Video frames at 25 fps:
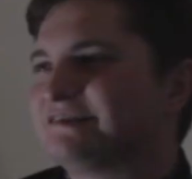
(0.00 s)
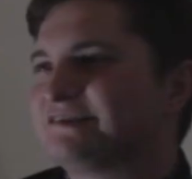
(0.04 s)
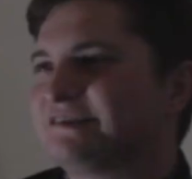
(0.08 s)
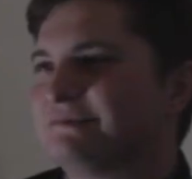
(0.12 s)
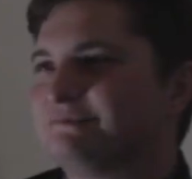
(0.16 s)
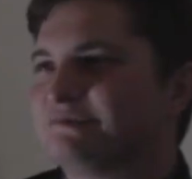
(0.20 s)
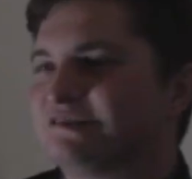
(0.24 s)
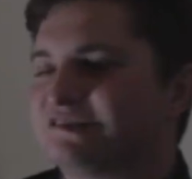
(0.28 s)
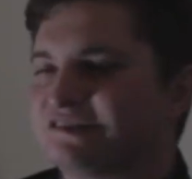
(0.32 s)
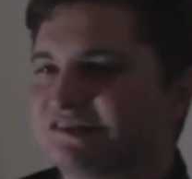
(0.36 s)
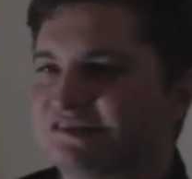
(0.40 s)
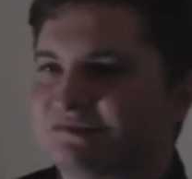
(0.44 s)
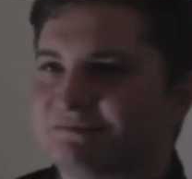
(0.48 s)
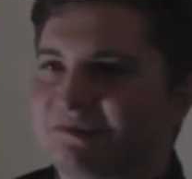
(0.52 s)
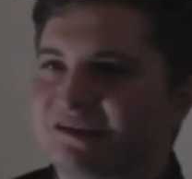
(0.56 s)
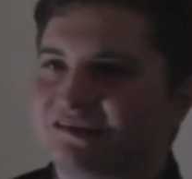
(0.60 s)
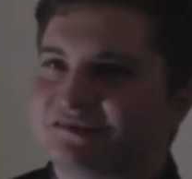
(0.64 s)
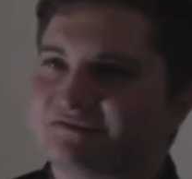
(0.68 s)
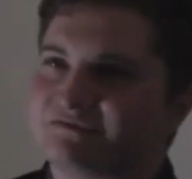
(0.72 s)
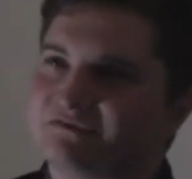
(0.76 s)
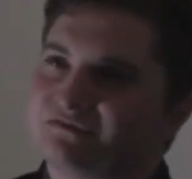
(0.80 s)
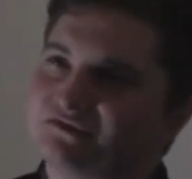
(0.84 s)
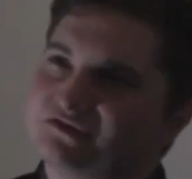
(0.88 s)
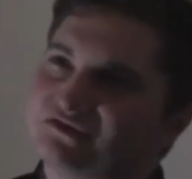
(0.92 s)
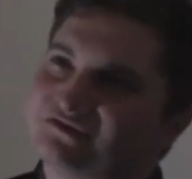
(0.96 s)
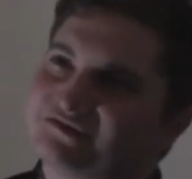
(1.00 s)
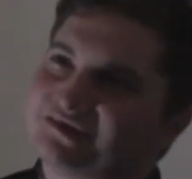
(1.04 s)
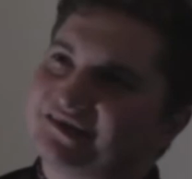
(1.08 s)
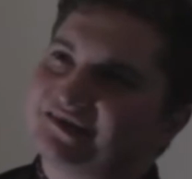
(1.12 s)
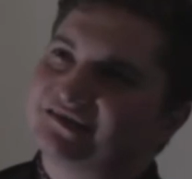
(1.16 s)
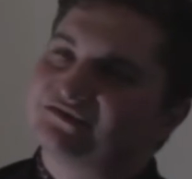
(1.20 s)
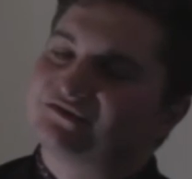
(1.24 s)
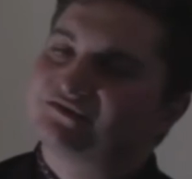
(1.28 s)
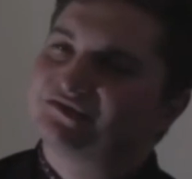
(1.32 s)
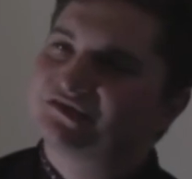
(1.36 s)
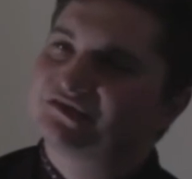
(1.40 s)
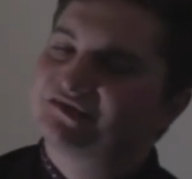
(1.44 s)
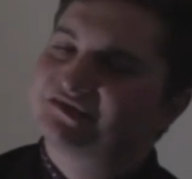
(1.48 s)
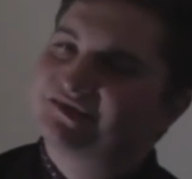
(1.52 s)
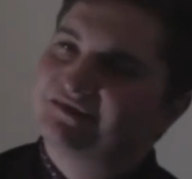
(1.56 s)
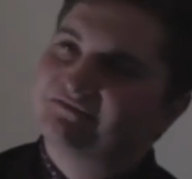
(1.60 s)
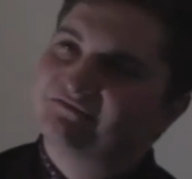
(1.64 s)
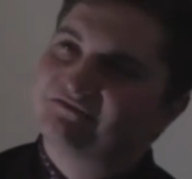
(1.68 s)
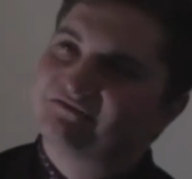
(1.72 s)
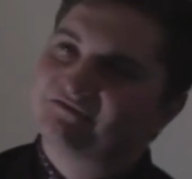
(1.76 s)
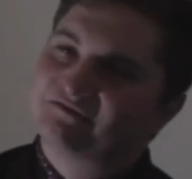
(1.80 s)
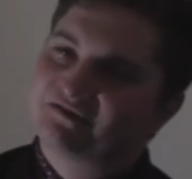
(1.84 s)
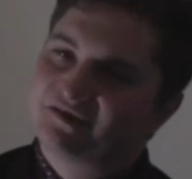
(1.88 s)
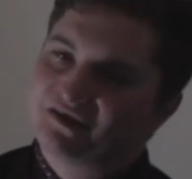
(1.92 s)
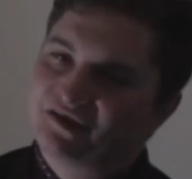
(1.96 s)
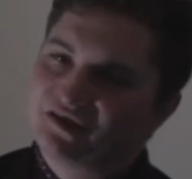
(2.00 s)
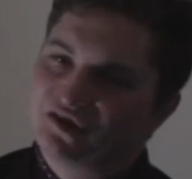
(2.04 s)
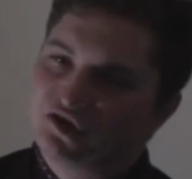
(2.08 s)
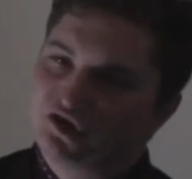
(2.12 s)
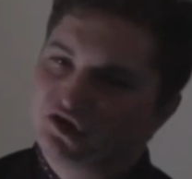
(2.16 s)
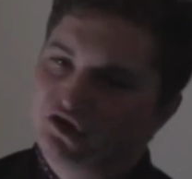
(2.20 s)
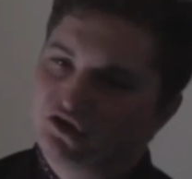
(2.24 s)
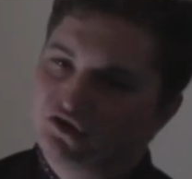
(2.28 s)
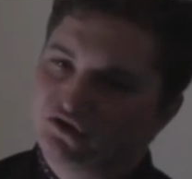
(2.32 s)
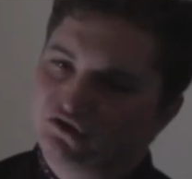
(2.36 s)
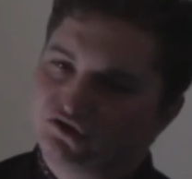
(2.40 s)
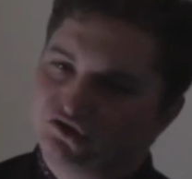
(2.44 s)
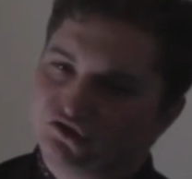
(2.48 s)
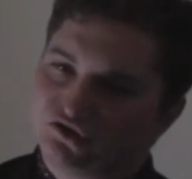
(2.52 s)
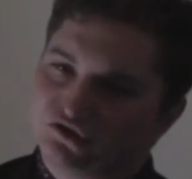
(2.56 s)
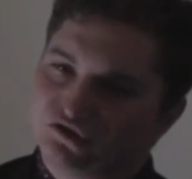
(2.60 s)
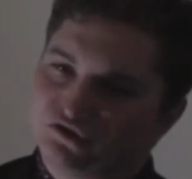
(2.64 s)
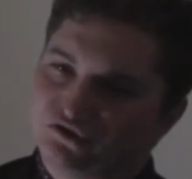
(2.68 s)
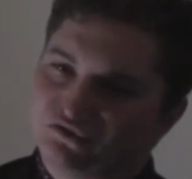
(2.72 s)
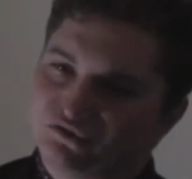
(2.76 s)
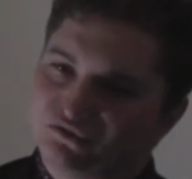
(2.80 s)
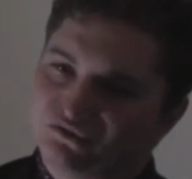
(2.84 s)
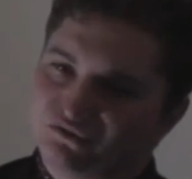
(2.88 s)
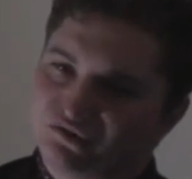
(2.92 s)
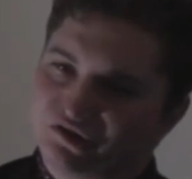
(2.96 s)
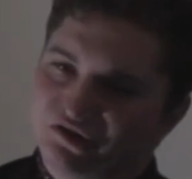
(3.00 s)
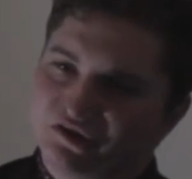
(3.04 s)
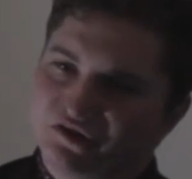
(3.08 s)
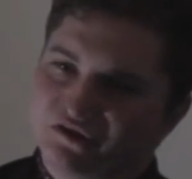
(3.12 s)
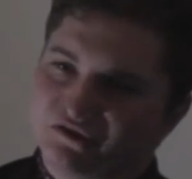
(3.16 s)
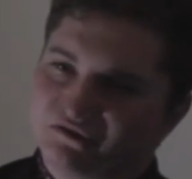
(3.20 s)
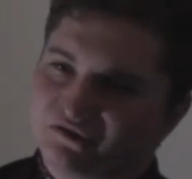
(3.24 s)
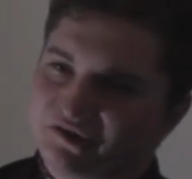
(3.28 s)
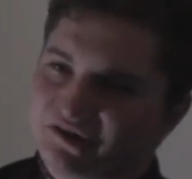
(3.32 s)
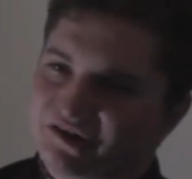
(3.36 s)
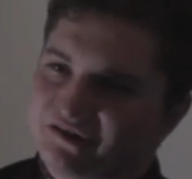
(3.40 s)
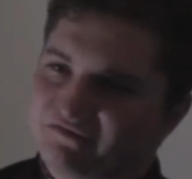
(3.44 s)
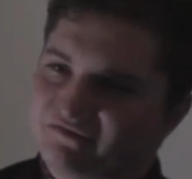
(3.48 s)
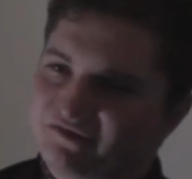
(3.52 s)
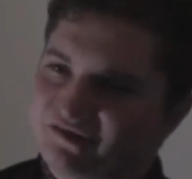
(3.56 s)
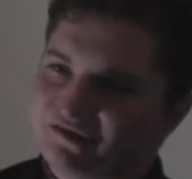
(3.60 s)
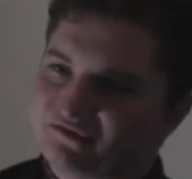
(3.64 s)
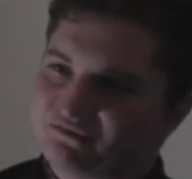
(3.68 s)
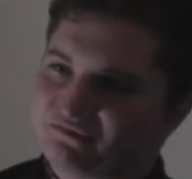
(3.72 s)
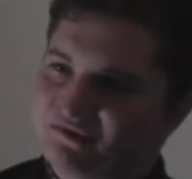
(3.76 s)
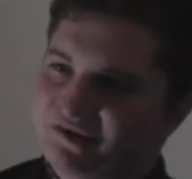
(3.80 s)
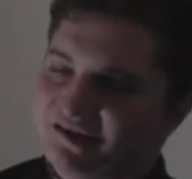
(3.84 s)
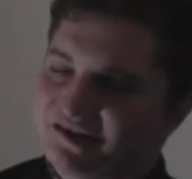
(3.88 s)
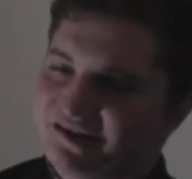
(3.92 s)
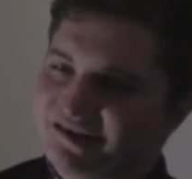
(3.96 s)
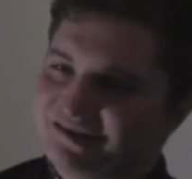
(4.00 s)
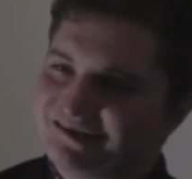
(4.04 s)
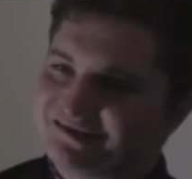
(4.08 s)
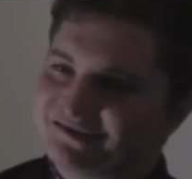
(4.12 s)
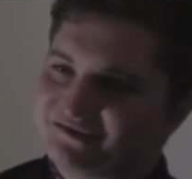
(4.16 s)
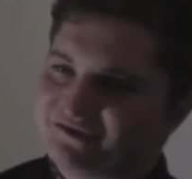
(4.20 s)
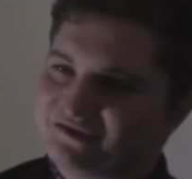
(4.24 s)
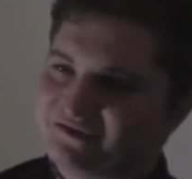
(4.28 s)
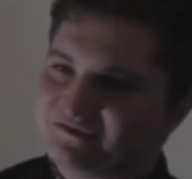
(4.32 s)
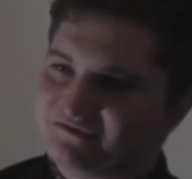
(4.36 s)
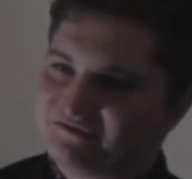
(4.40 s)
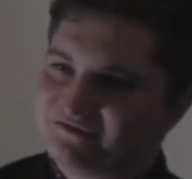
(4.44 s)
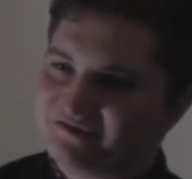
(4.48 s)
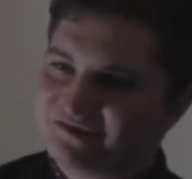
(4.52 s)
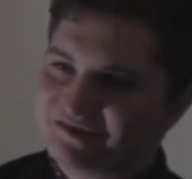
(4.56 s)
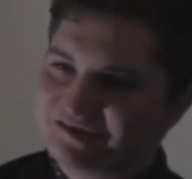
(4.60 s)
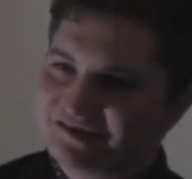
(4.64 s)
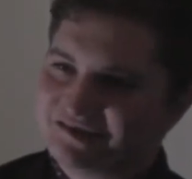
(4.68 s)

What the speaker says: some suspenseful strings on synth to, you know, give this really sort of